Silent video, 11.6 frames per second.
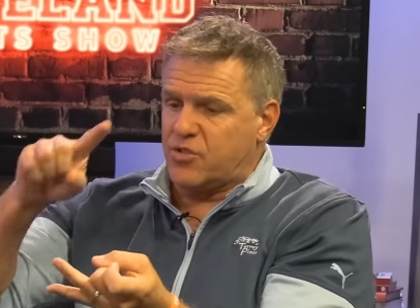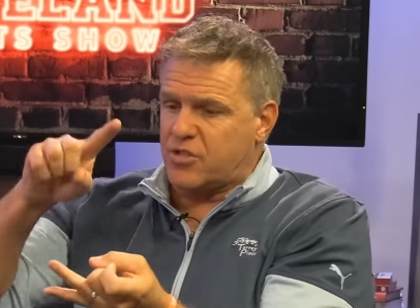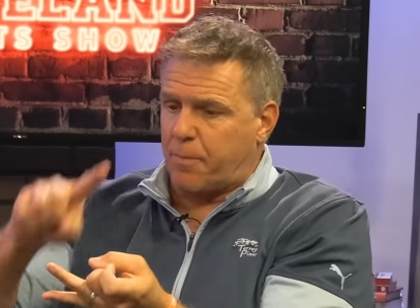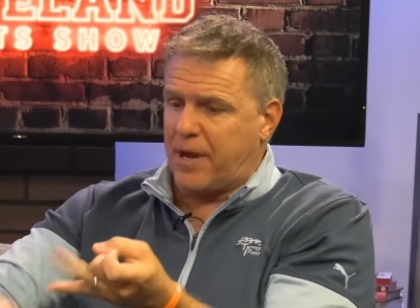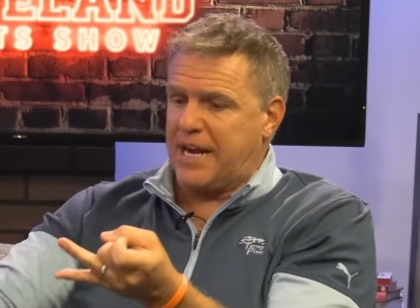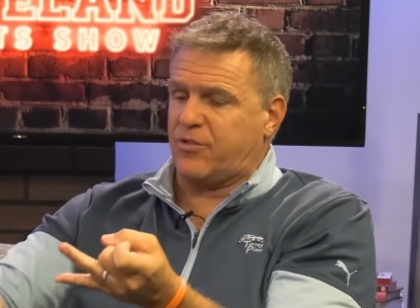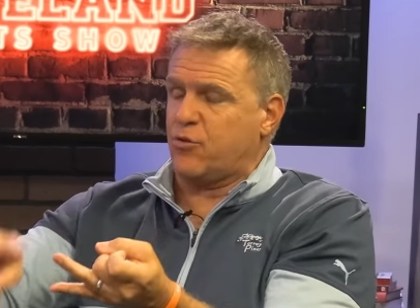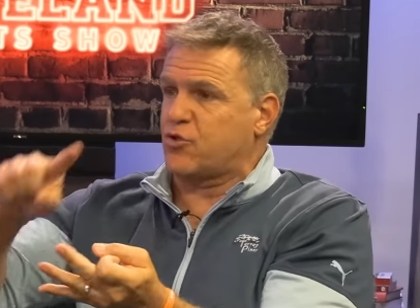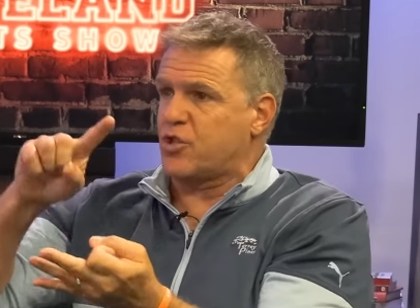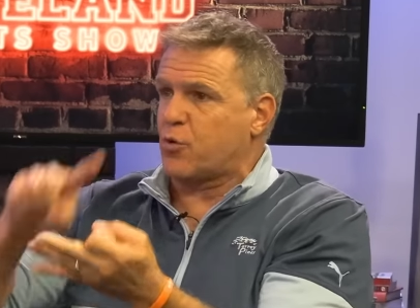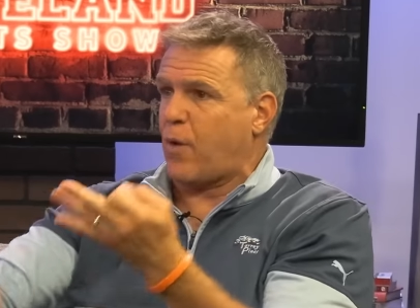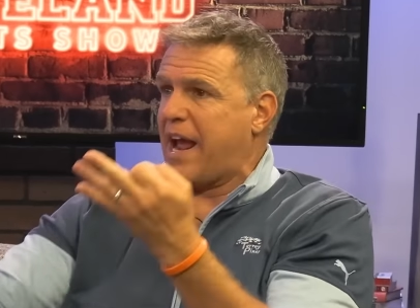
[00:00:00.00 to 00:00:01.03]
the Panthers,
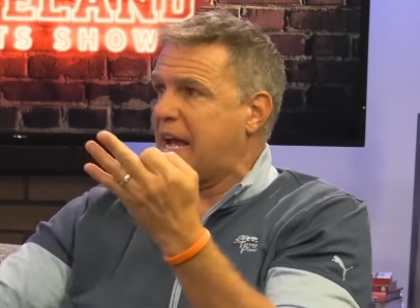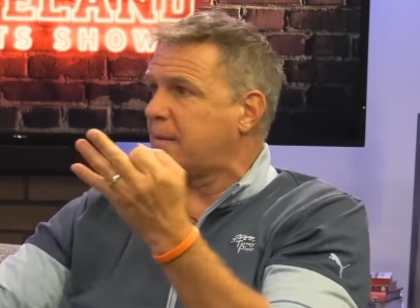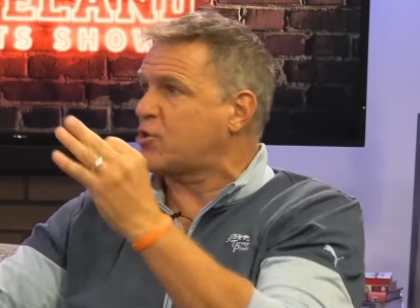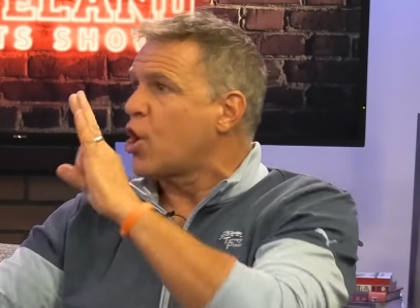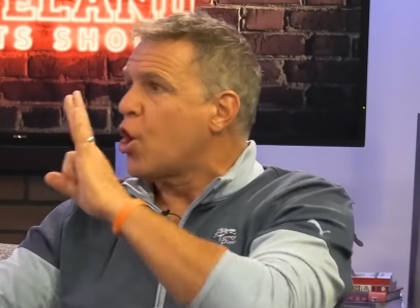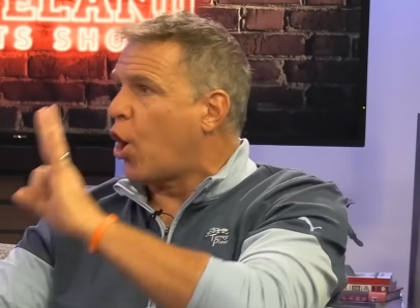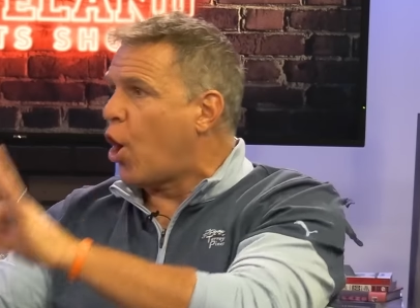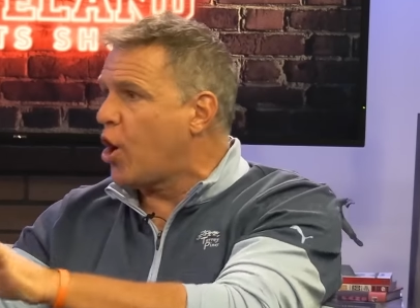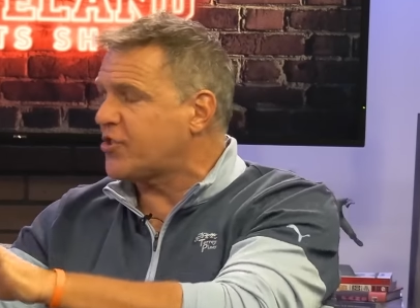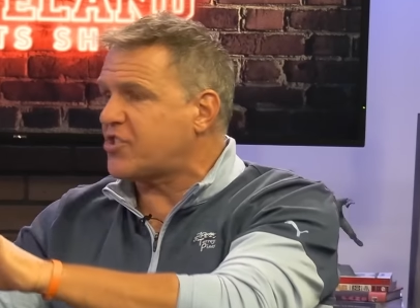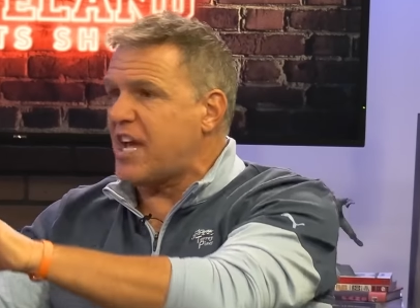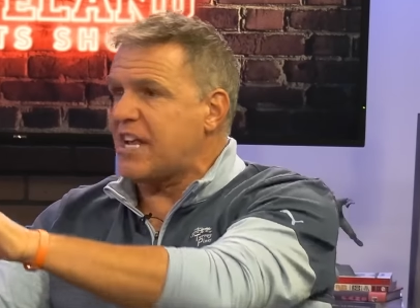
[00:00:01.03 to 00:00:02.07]
and the Rams
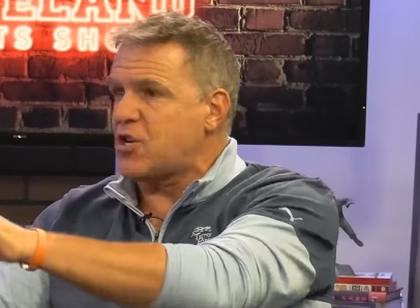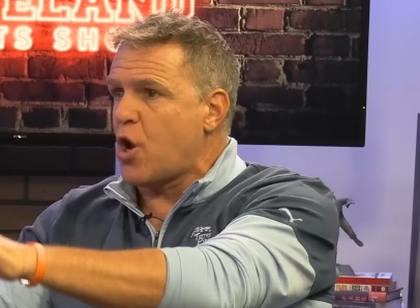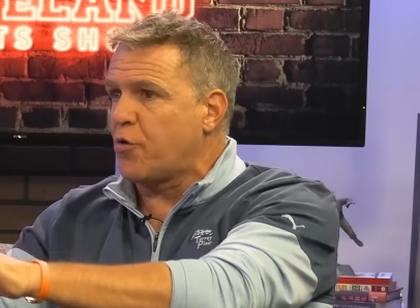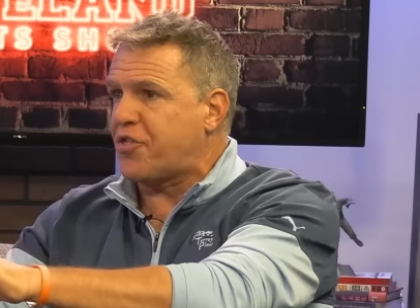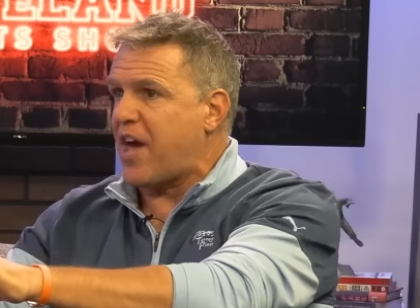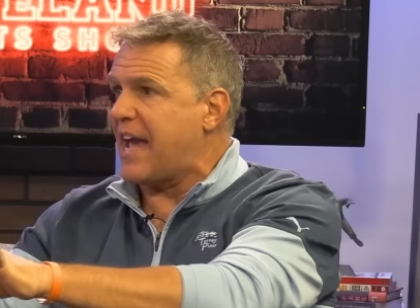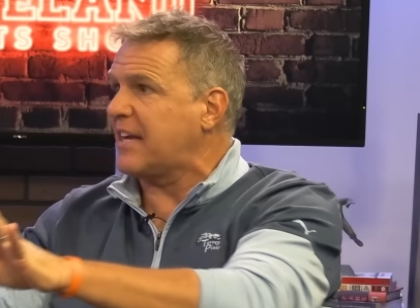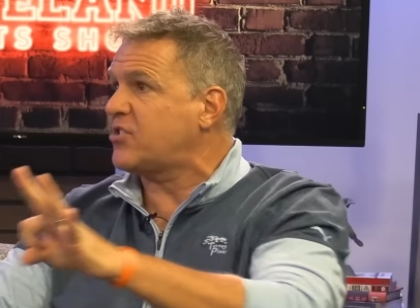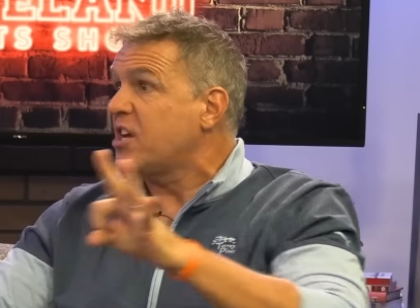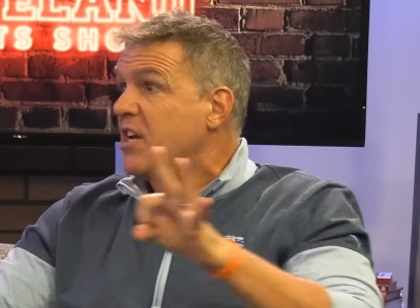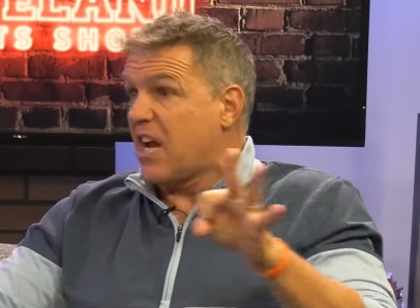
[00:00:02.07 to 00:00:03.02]
all said no thanks